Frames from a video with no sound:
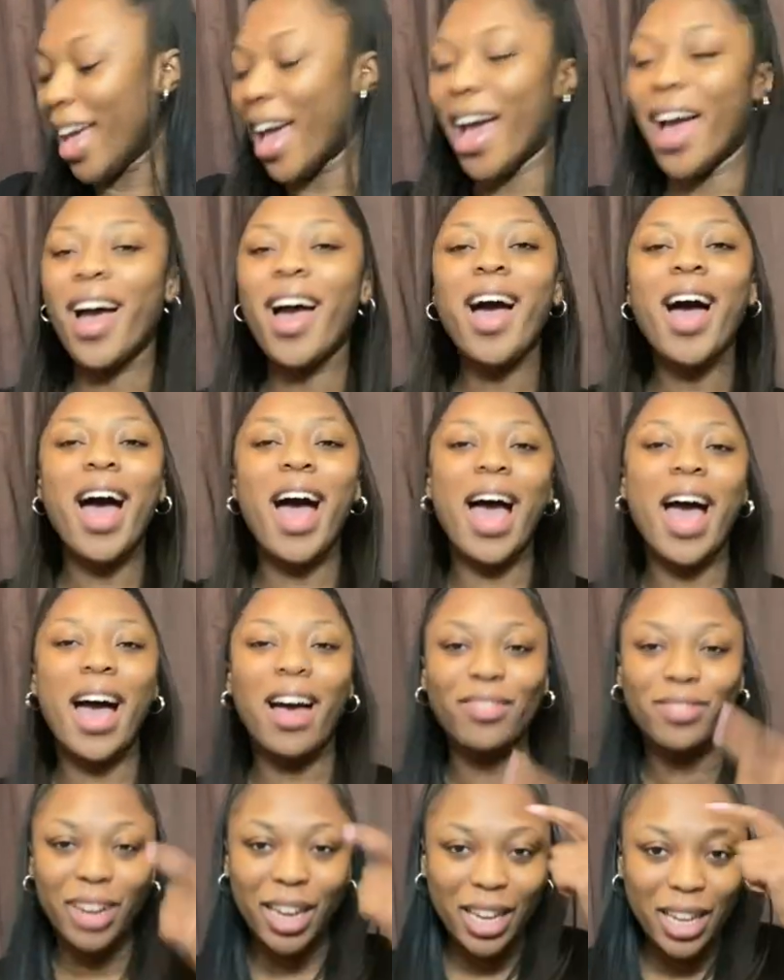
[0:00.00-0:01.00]
yeah, I
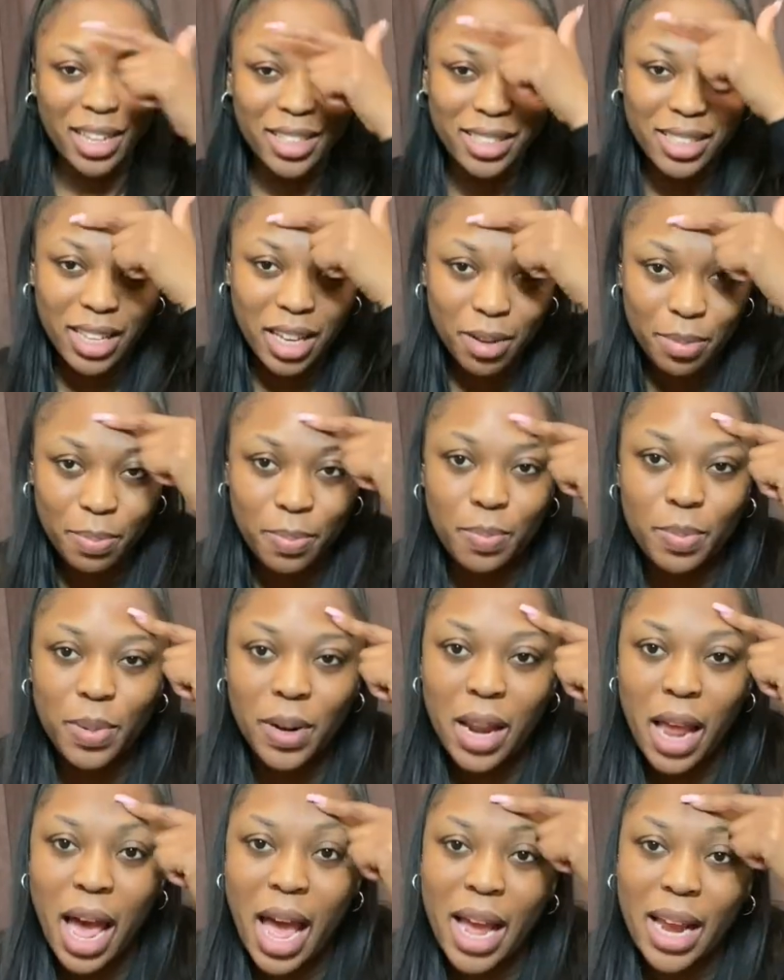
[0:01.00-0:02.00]
have like a deep
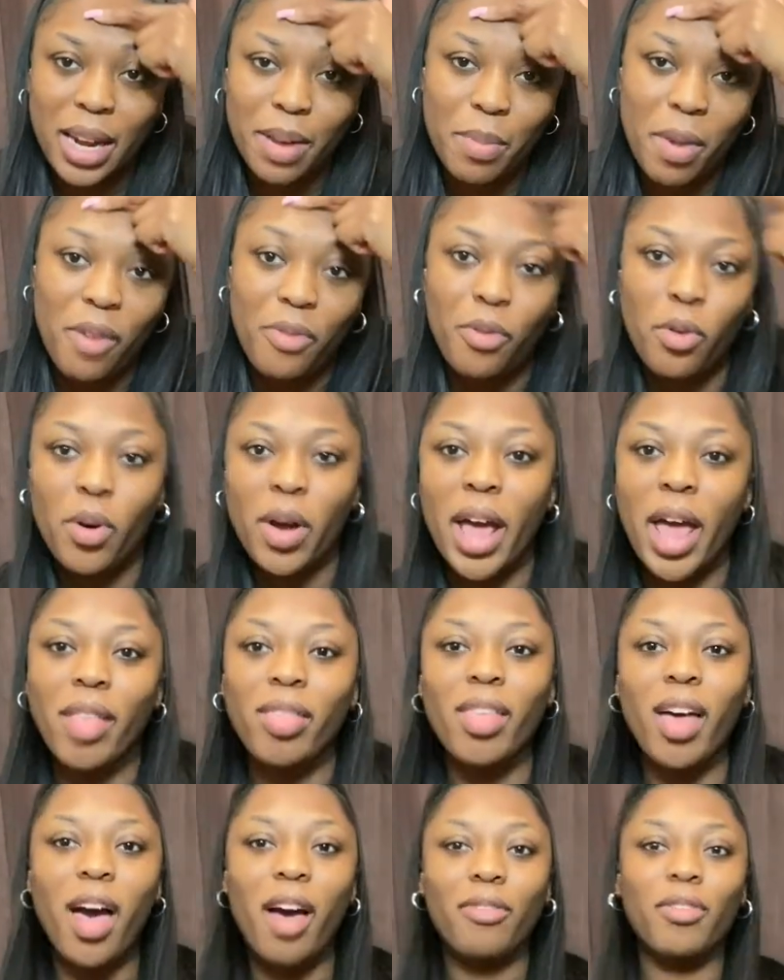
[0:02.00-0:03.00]
line in my
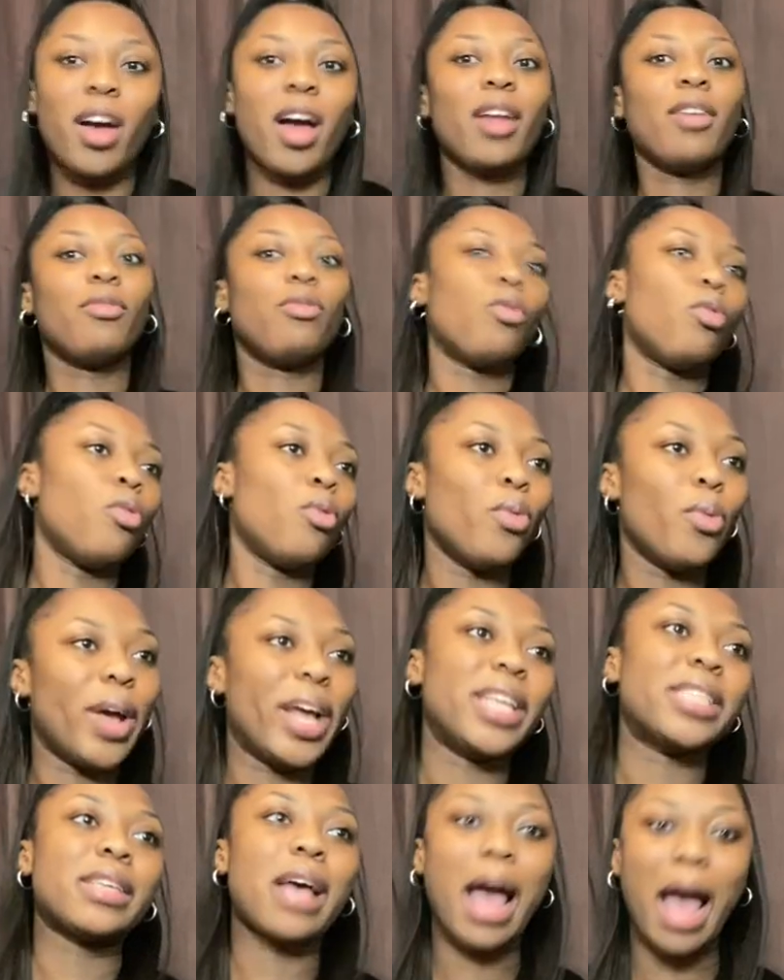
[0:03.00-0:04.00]
forehead that I've kind of
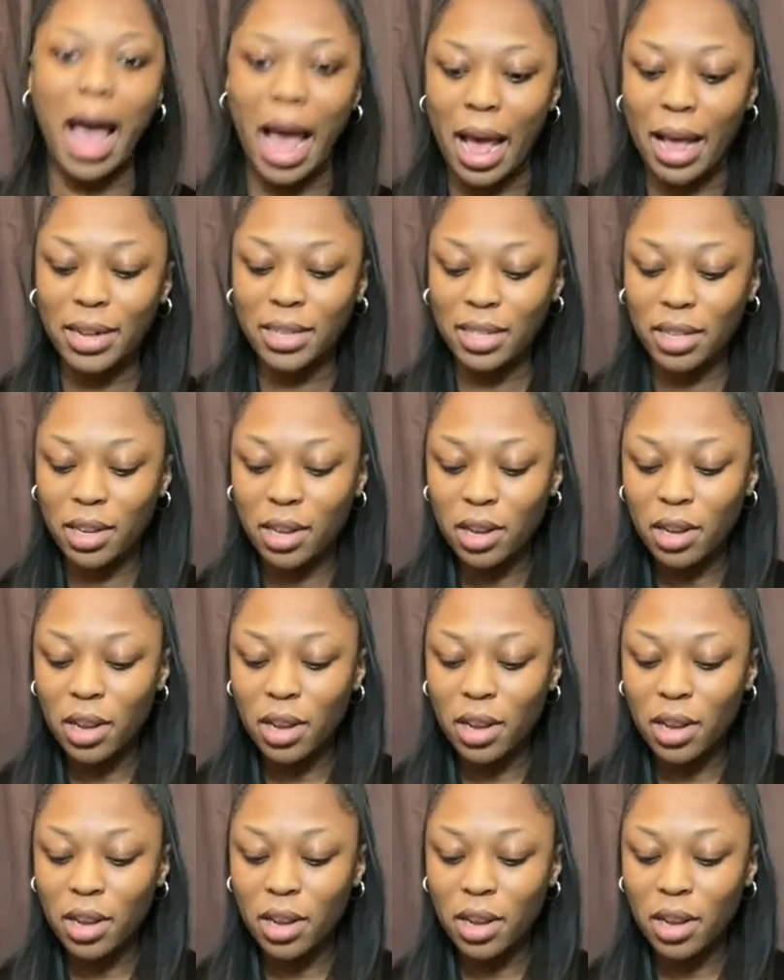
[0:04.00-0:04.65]
always had.